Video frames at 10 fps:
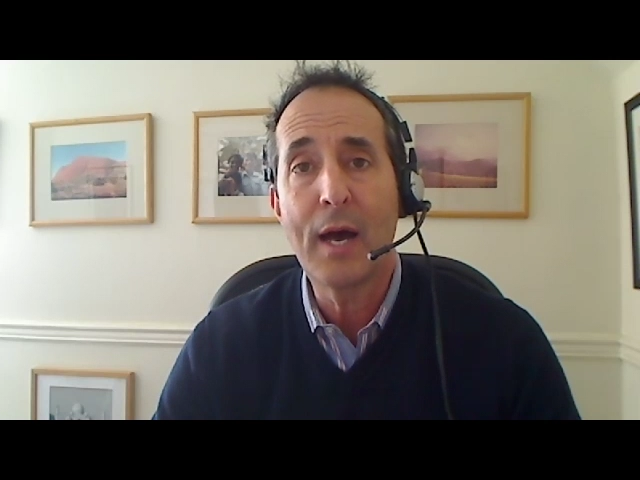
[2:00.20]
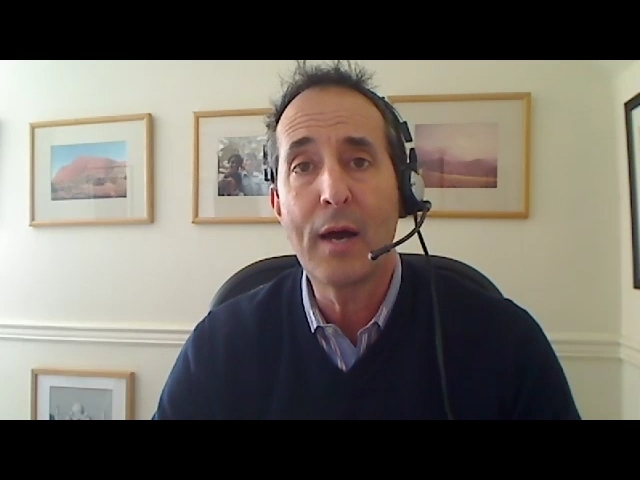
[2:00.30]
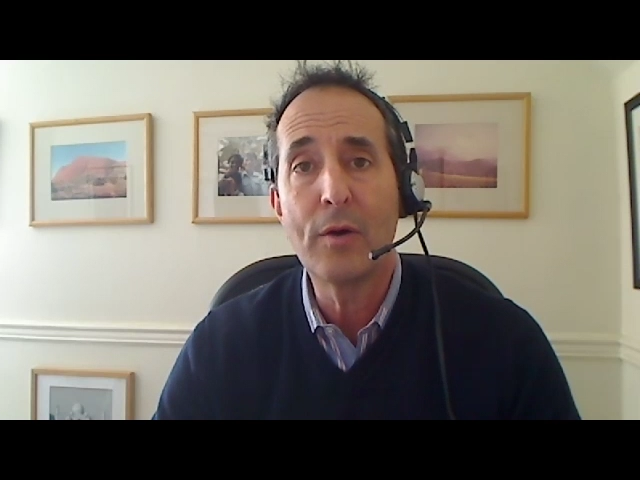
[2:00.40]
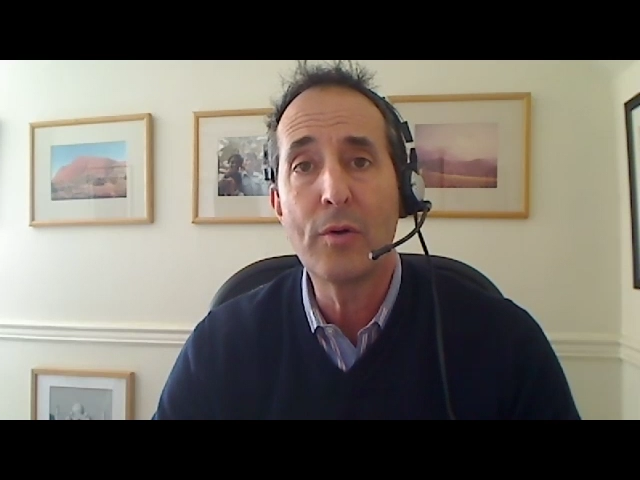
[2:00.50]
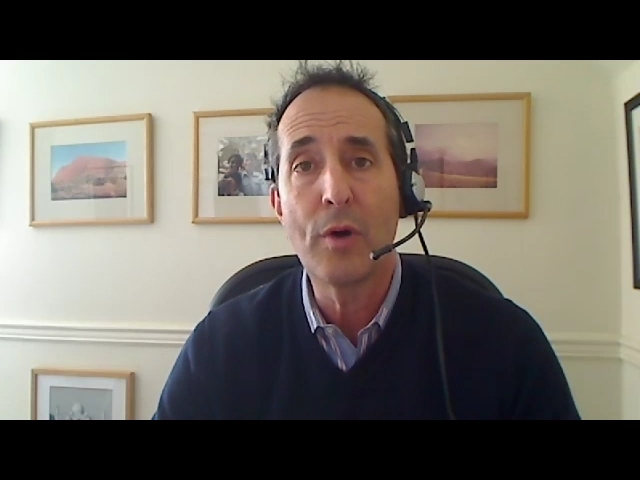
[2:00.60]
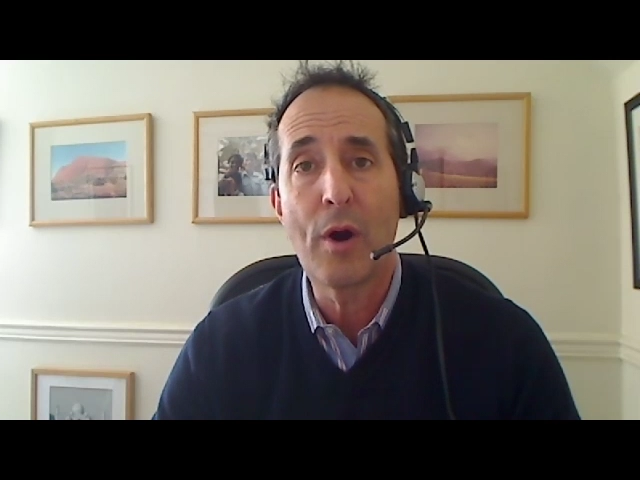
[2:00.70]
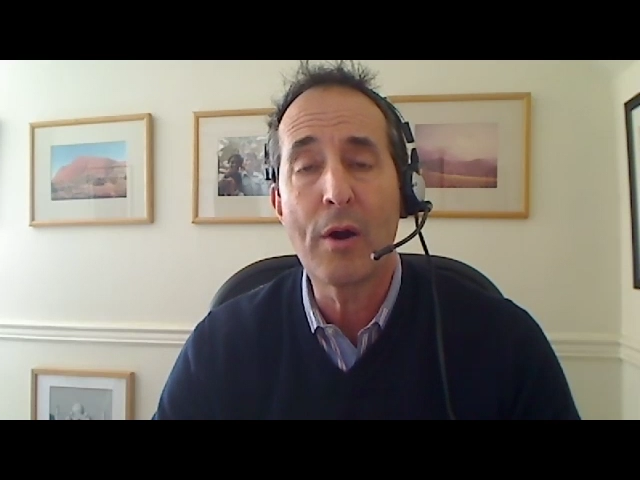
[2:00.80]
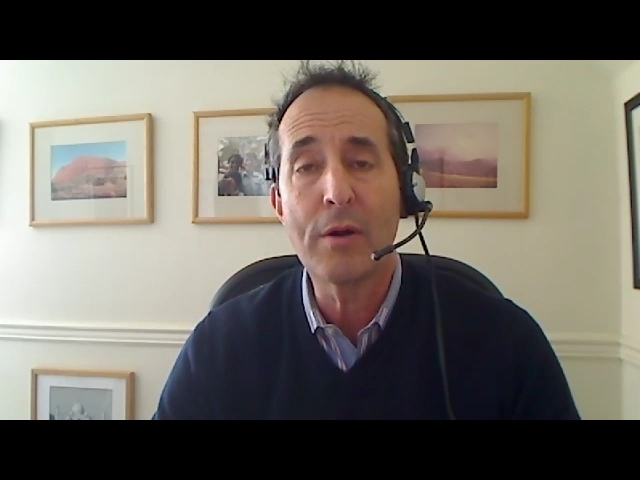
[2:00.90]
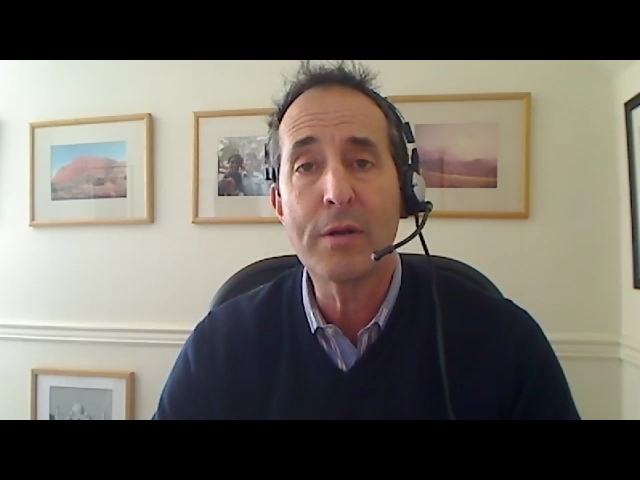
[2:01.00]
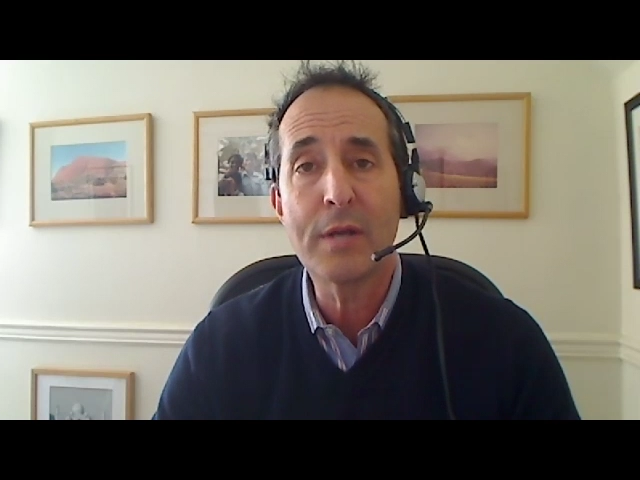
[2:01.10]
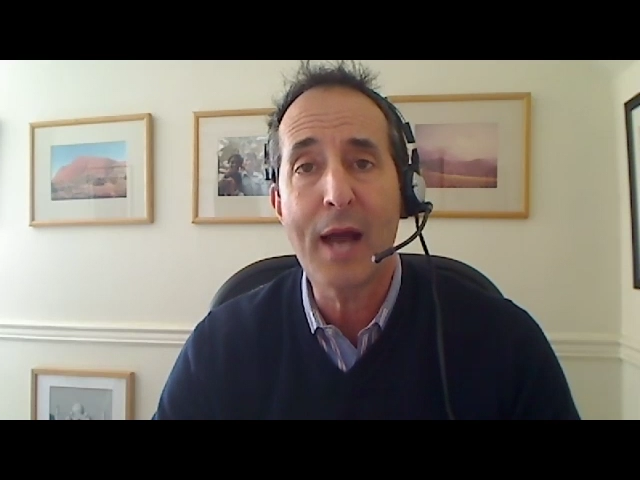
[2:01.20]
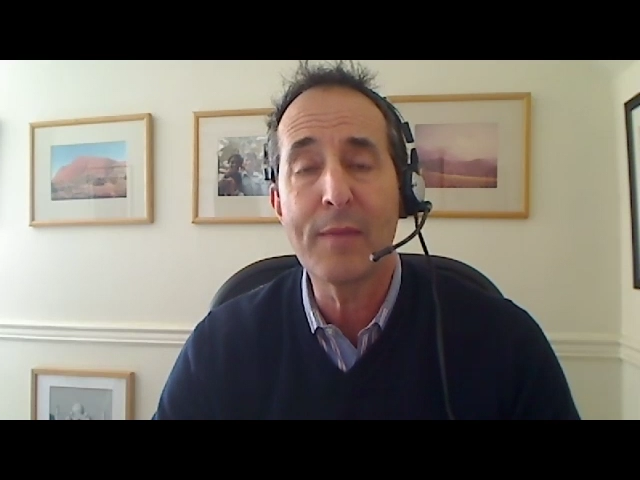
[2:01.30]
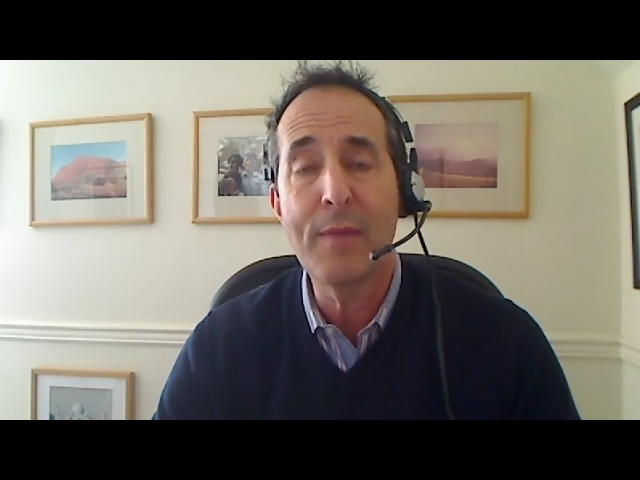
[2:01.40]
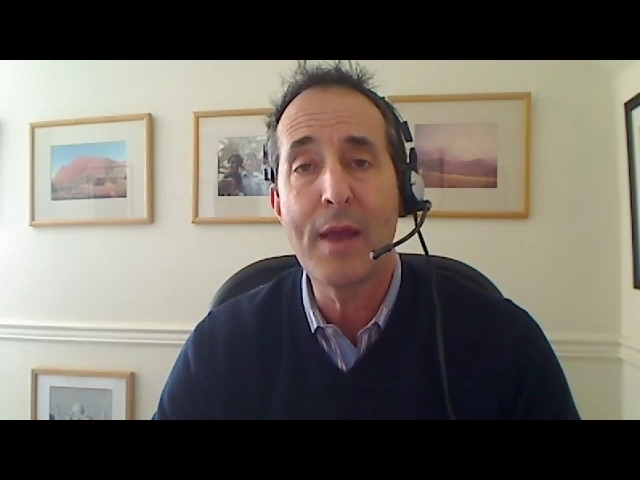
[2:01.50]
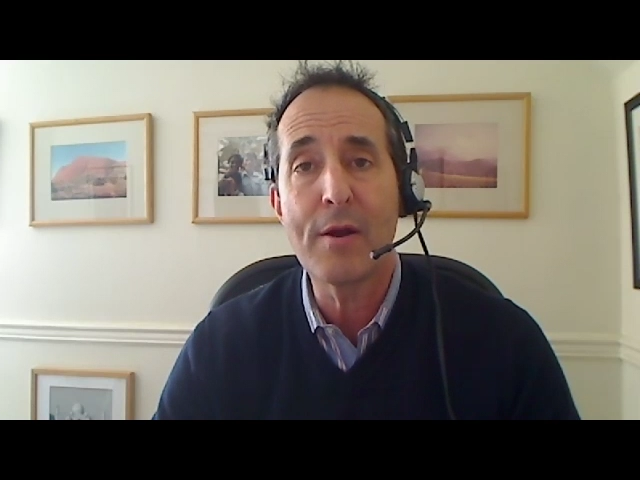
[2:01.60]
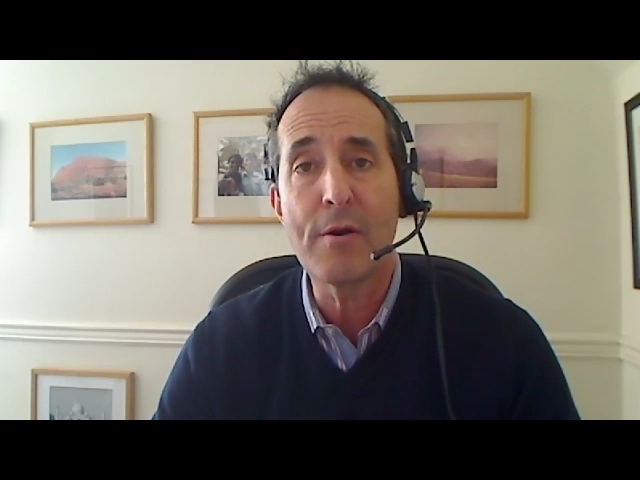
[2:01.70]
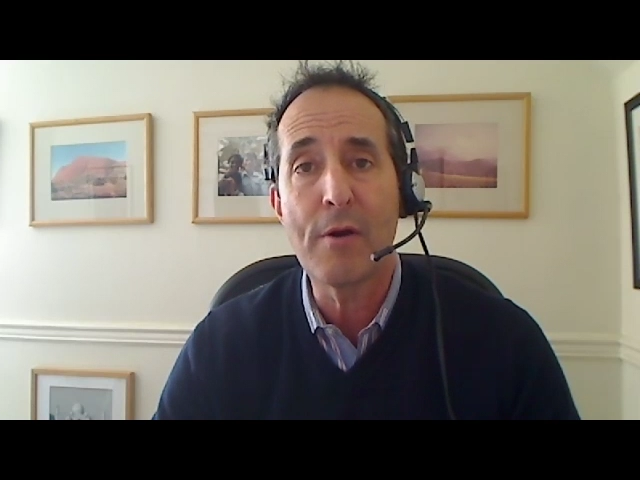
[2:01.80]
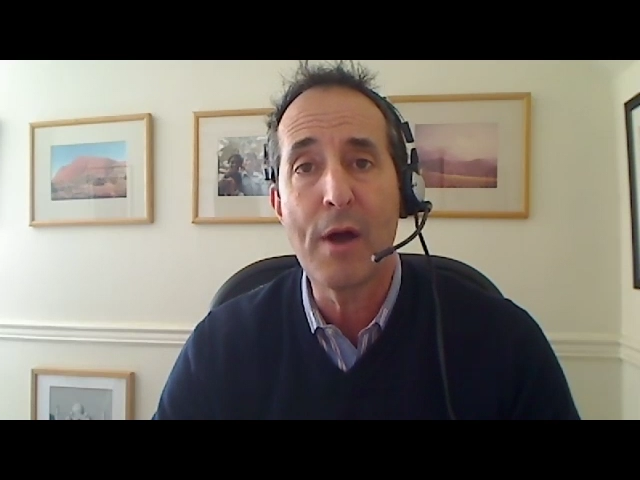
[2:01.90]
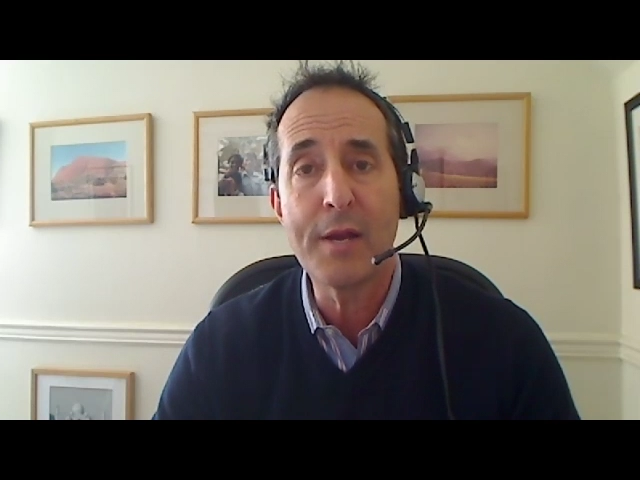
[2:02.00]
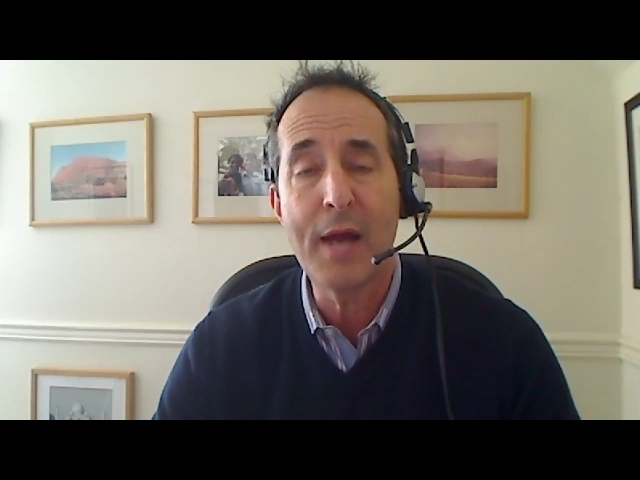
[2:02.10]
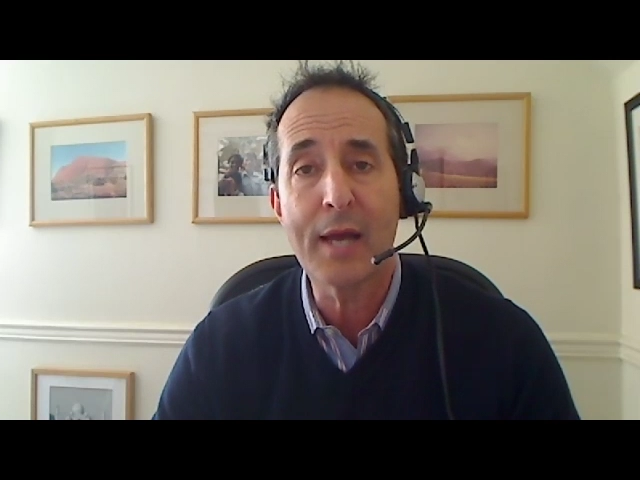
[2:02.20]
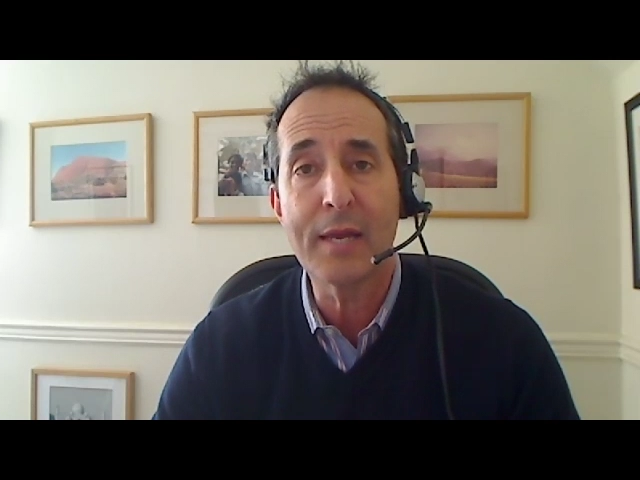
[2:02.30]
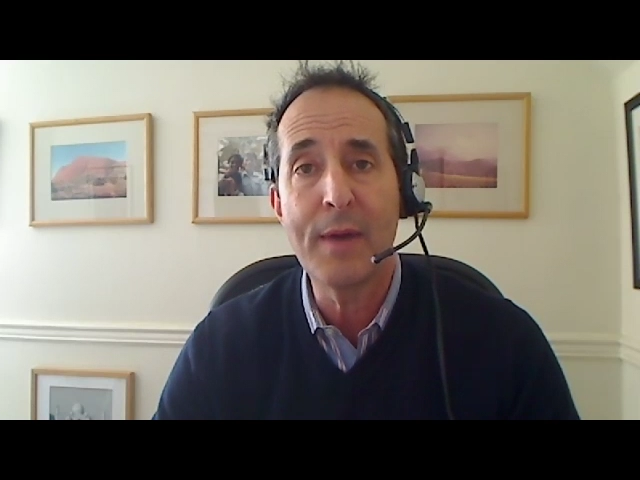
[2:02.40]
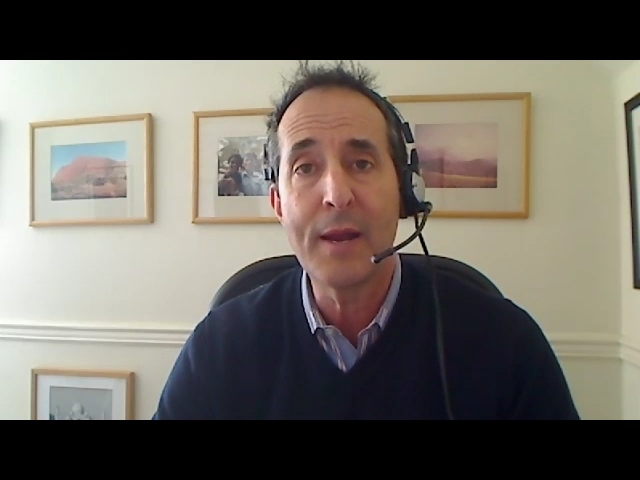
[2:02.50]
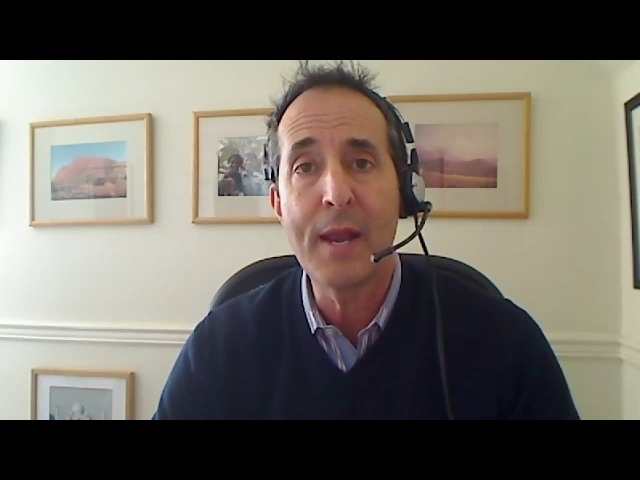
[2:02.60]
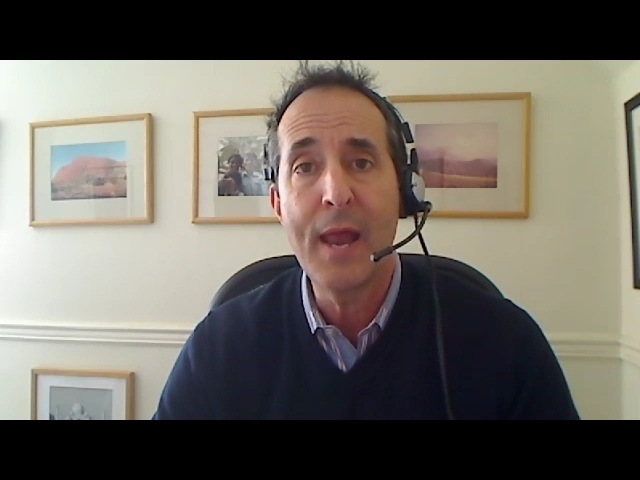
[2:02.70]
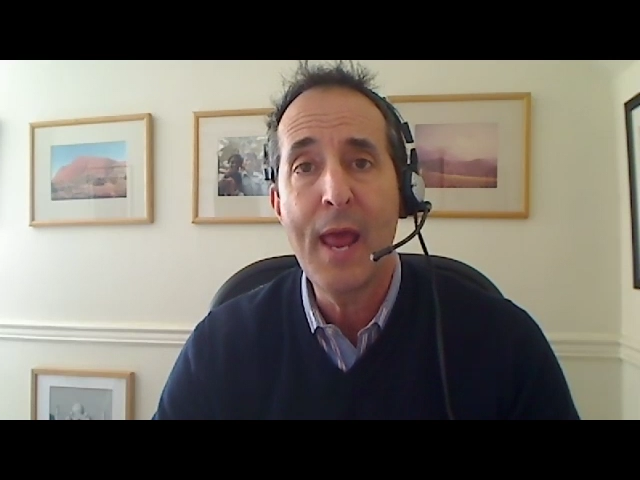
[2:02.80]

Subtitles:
who are documented or undocumented,